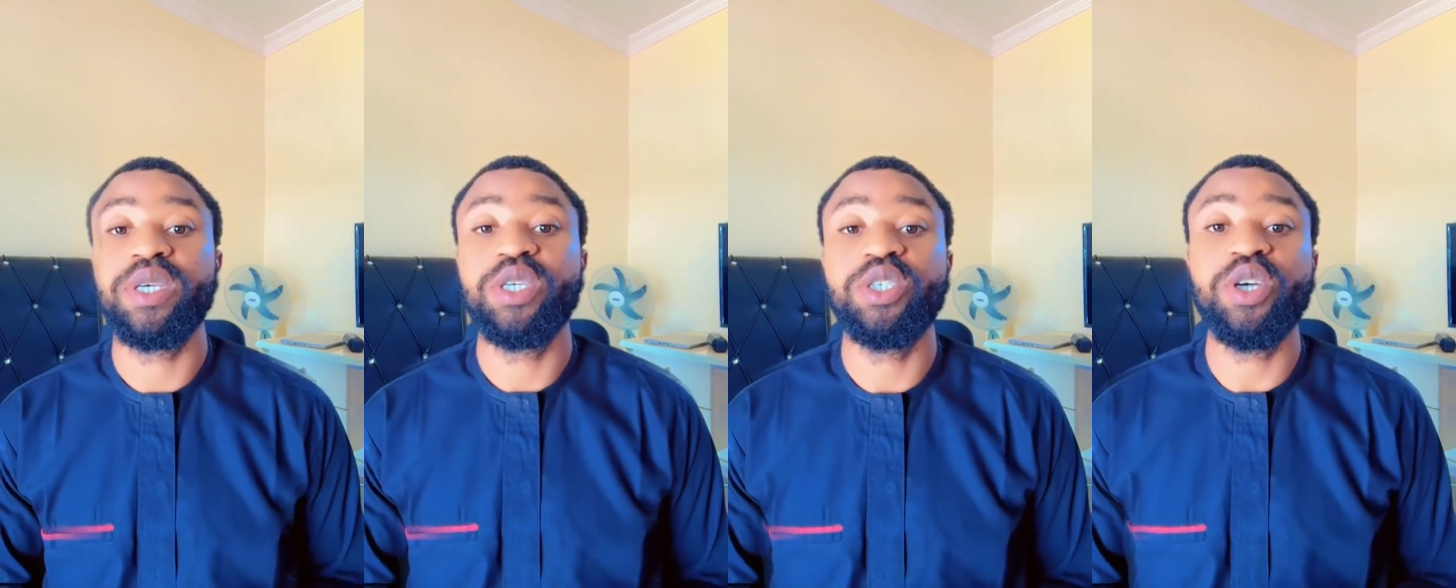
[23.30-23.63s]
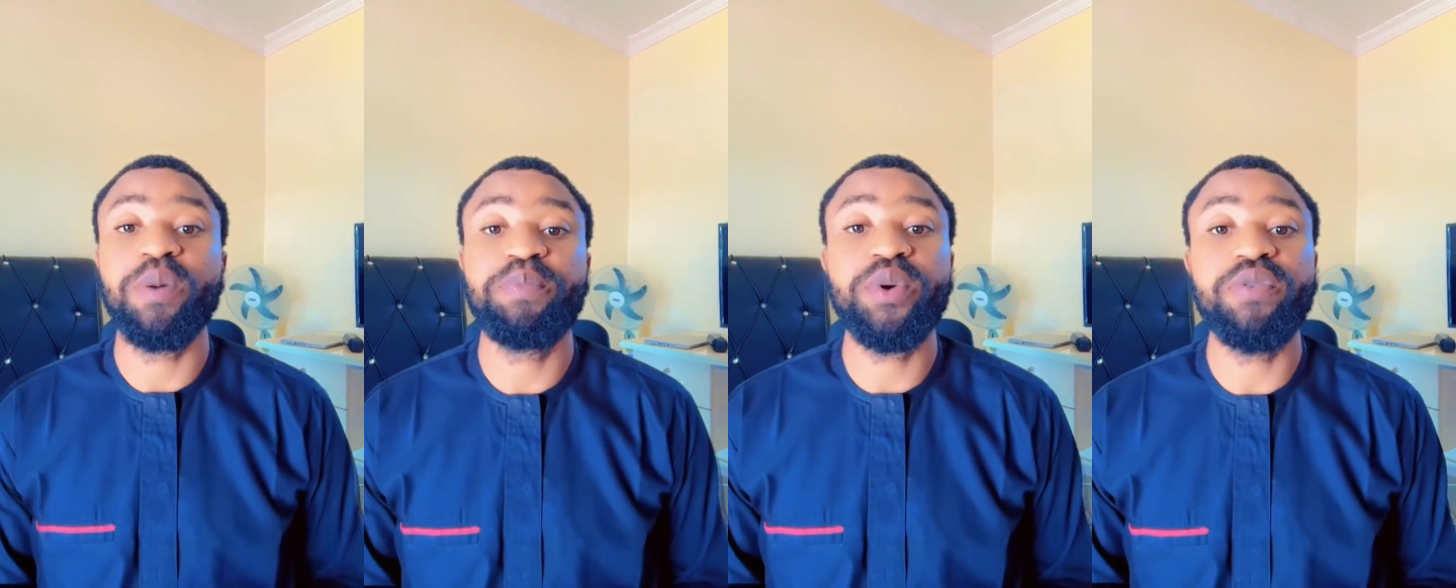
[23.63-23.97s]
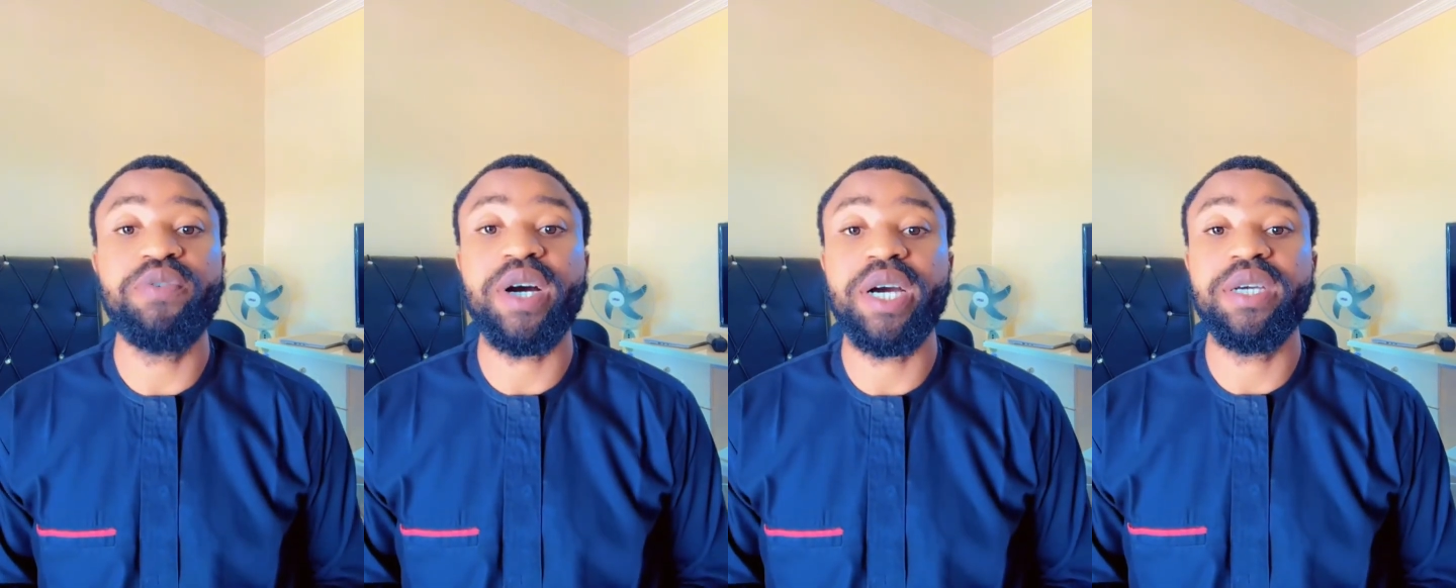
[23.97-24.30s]
Your
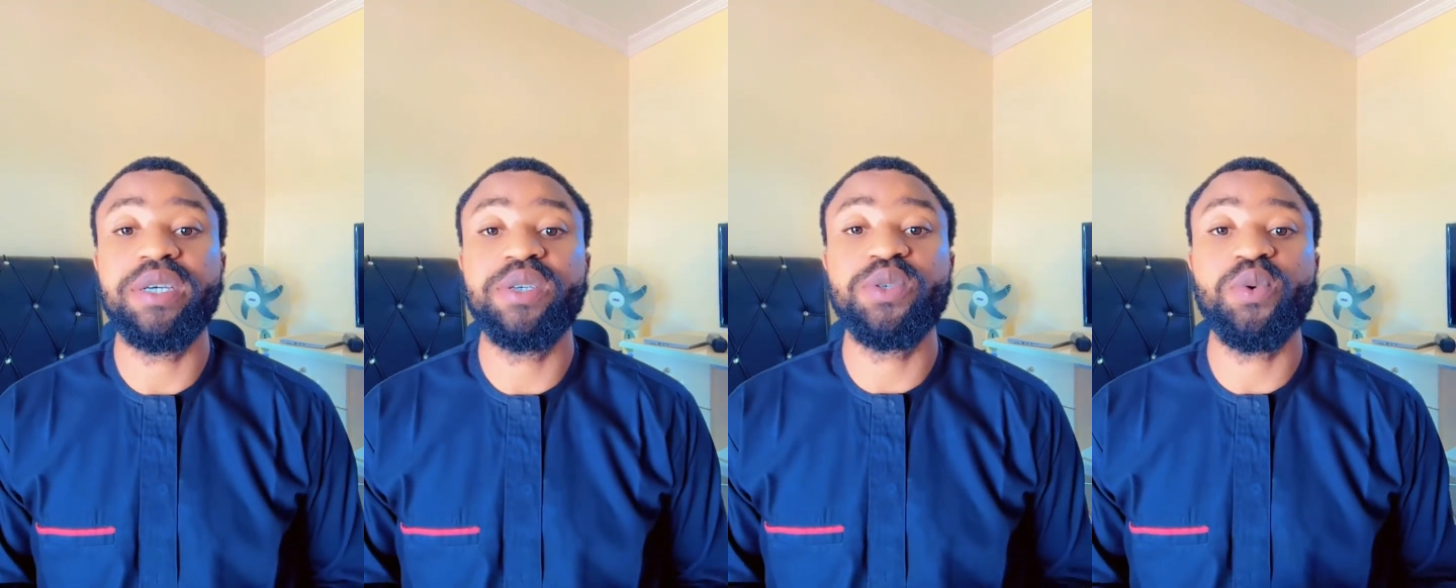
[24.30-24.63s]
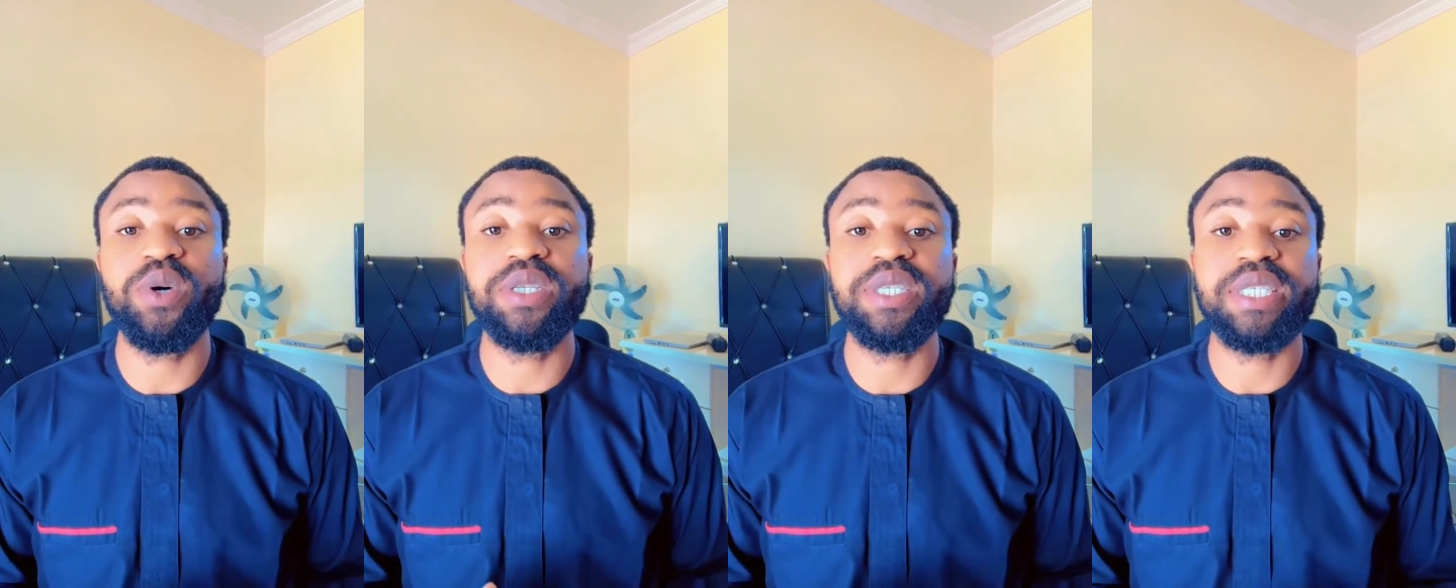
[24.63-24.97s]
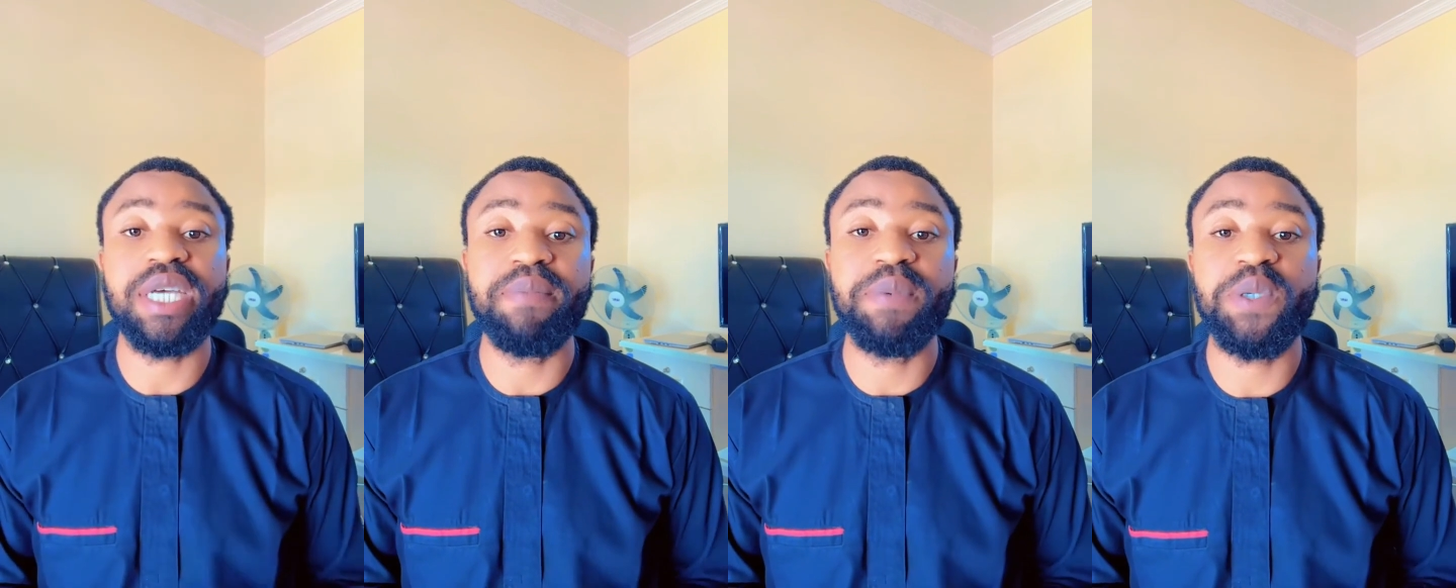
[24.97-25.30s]
profile is what
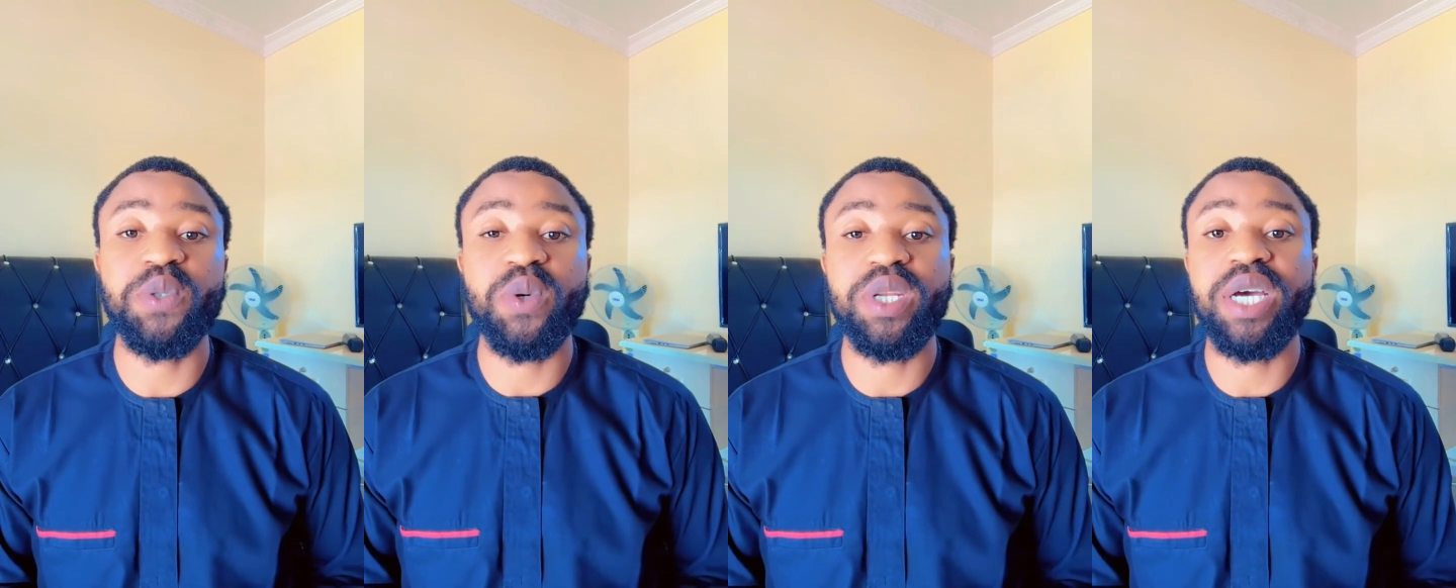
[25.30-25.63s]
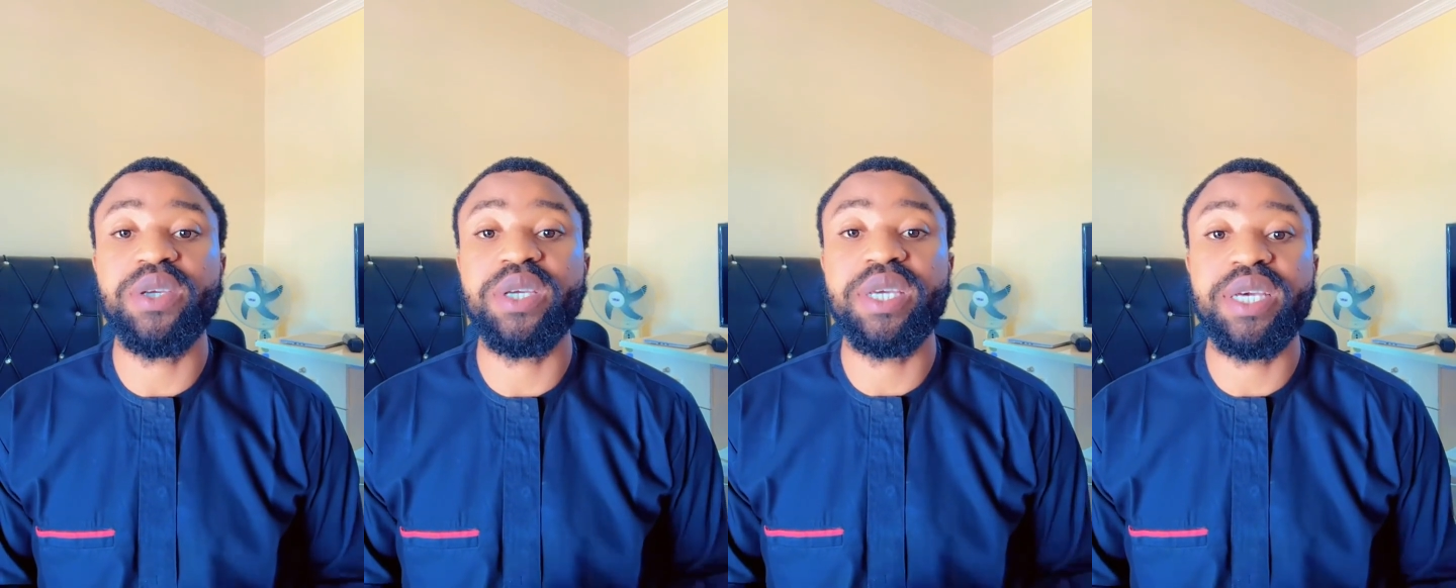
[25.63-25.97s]
determines whether you